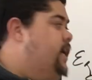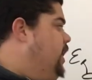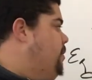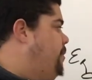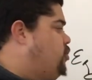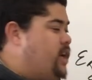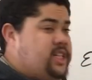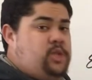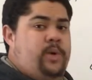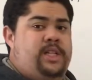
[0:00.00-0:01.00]
He might be trying to
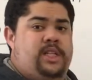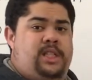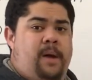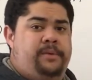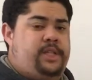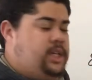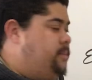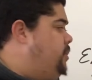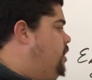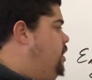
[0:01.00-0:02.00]
squeeze this double
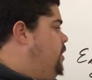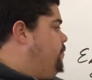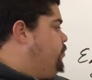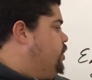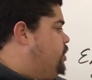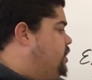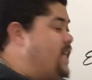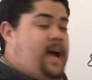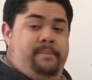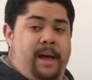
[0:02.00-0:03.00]
team, this
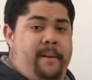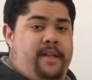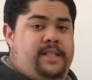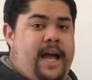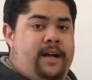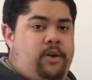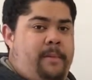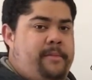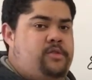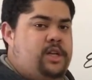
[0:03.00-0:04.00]
down block by the tackle. He
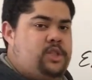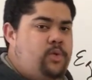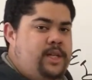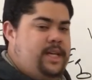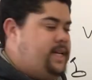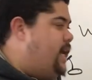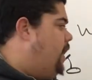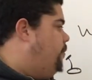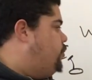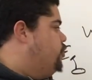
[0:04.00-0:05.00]
might be trying to squeeze that
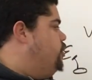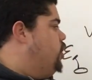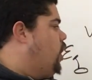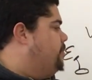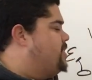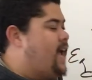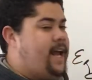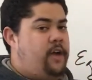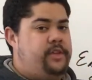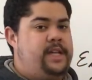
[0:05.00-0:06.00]
down. So you need to come tight
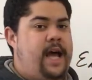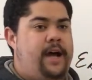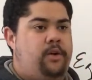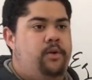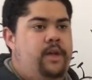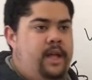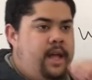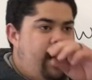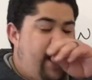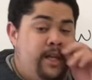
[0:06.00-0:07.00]
off the tackle,
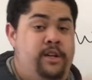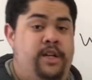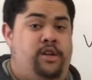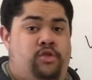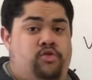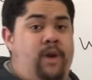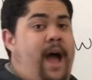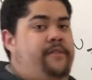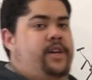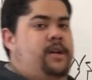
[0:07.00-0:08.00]
and then you need to start
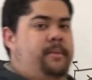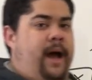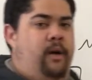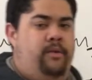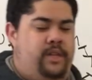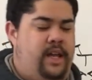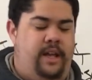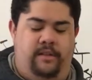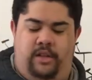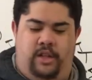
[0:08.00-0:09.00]
driving him out.
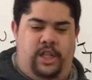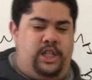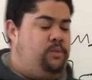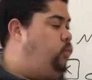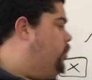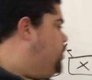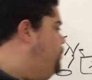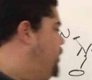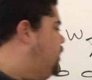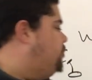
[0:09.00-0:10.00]
And this is one of the
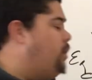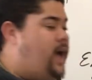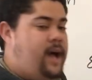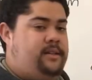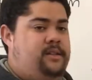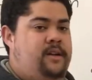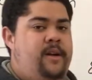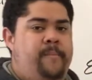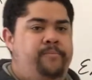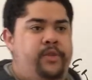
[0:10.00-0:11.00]
biggest blocks
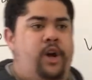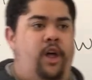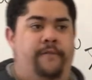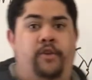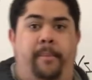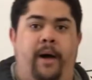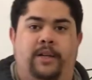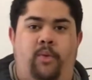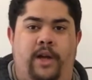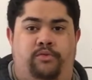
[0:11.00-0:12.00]
in all of football. That's
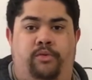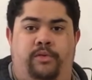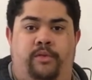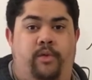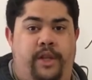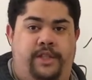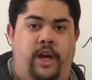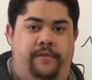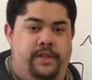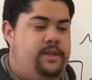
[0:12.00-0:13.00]
why it's really one of the
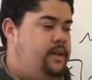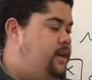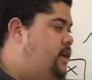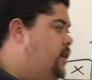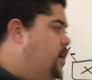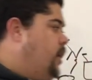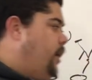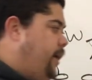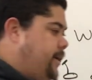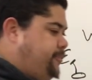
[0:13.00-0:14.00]
toughest. All
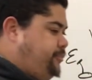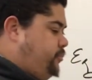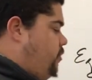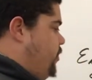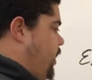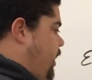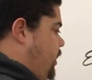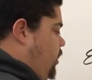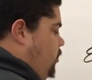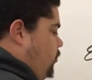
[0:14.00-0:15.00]
right.
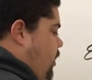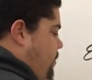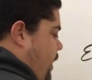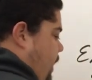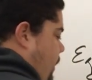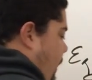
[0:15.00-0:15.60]
Then running back.